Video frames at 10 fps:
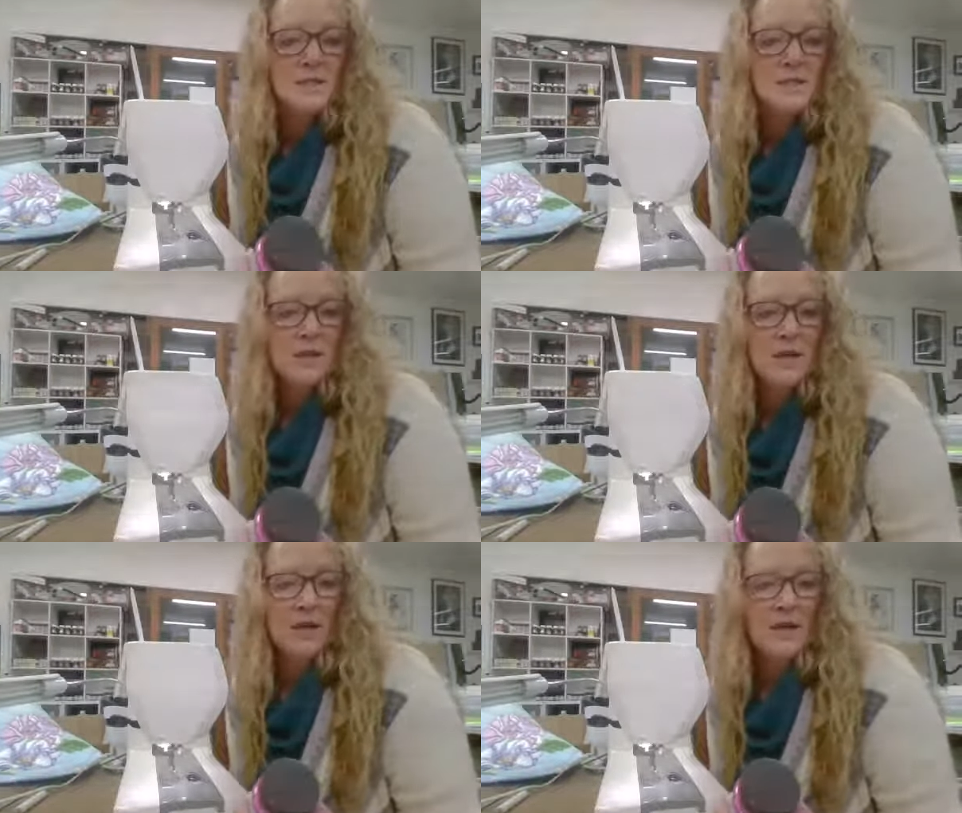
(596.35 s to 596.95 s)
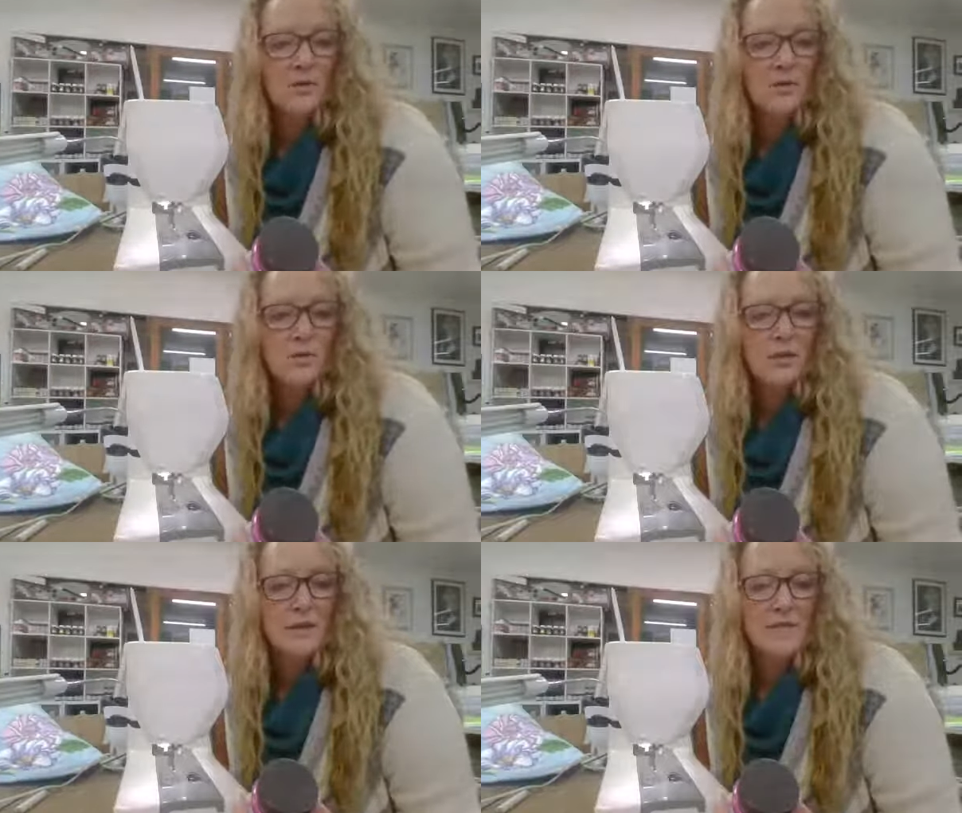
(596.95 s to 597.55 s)
So are
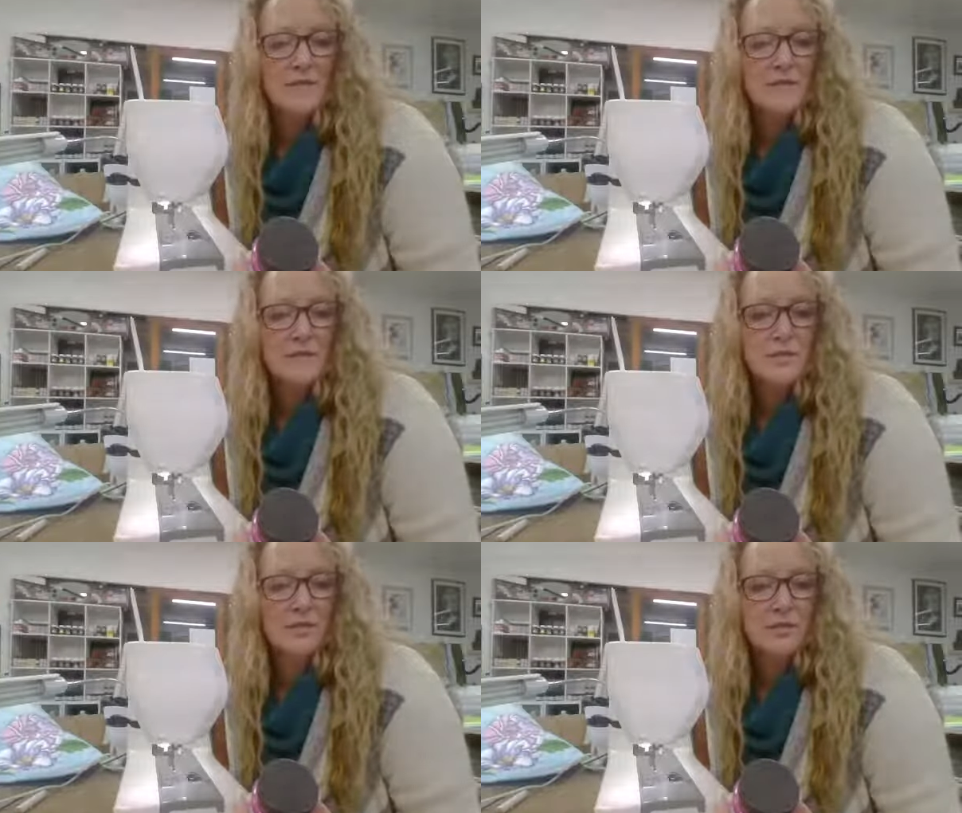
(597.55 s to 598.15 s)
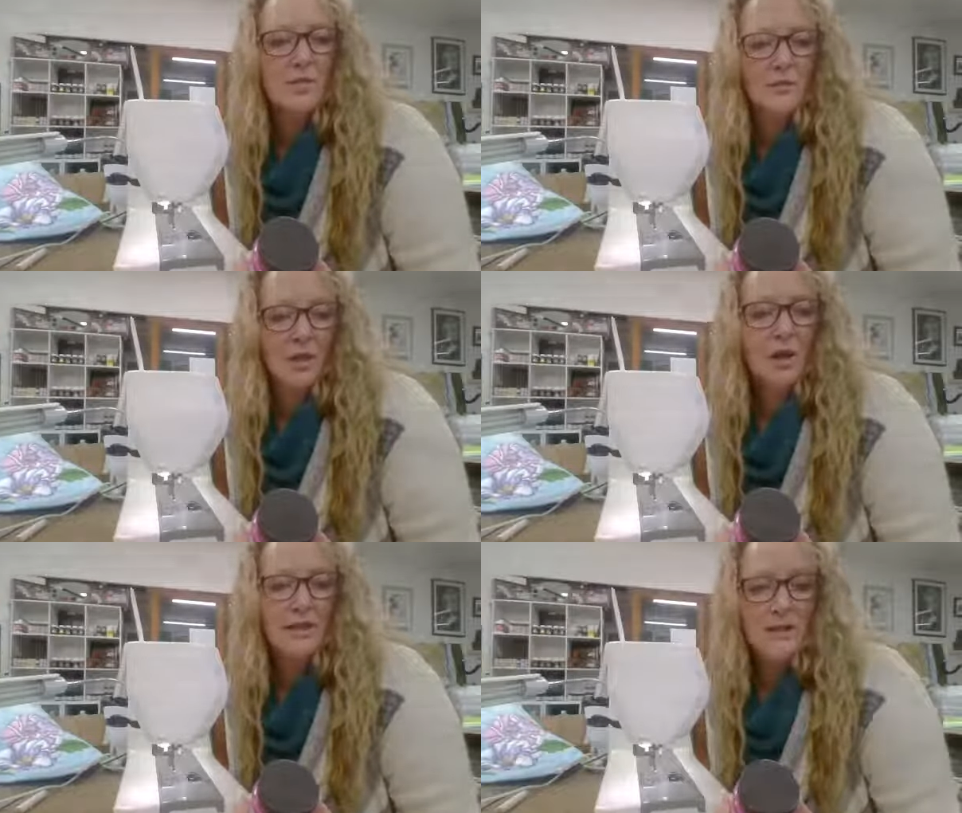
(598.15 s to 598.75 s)
all the classes
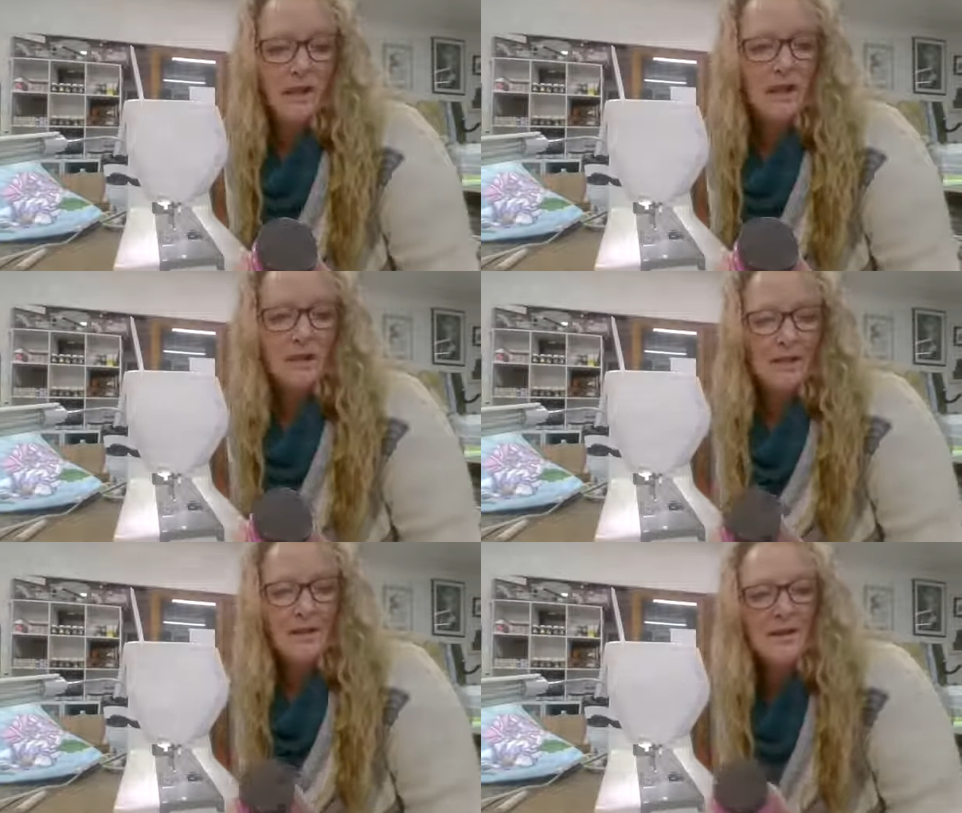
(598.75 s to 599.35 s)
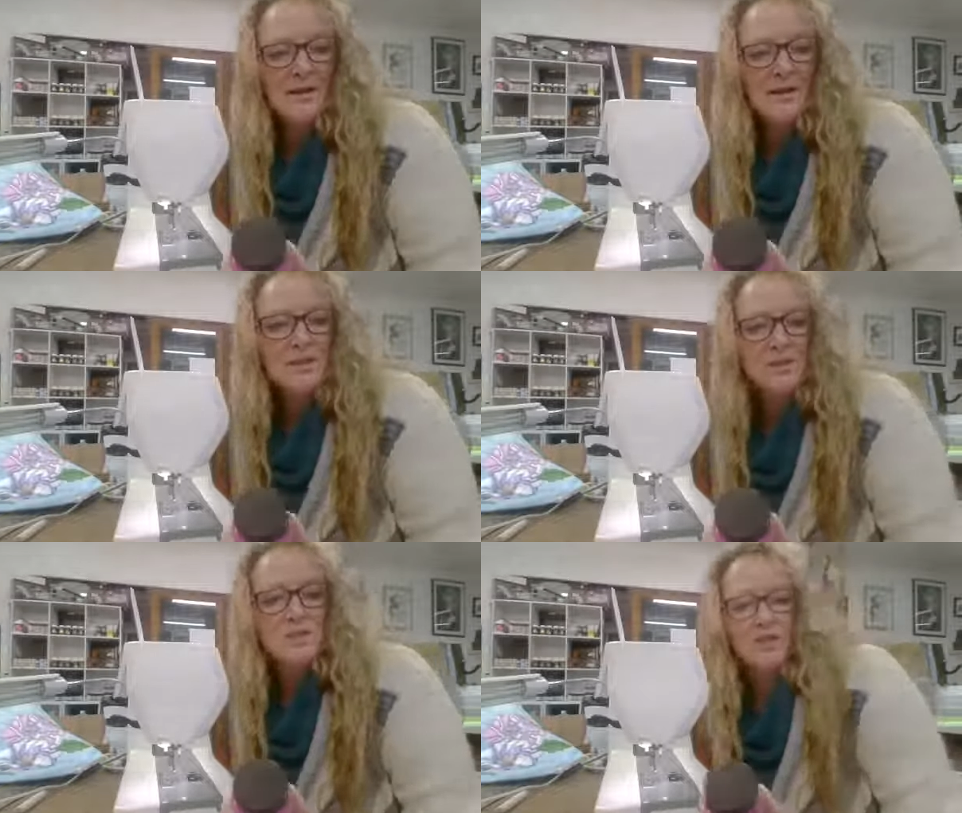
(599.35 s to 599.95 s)
online? Yeah,
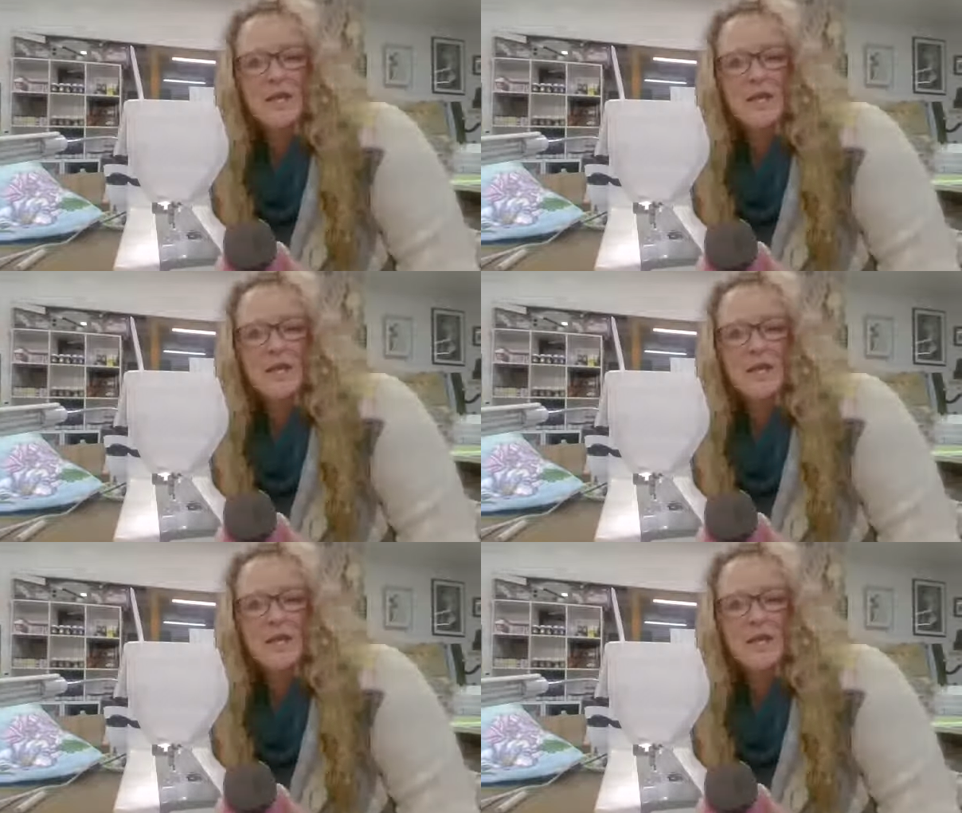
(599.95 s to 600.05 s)
Gidget.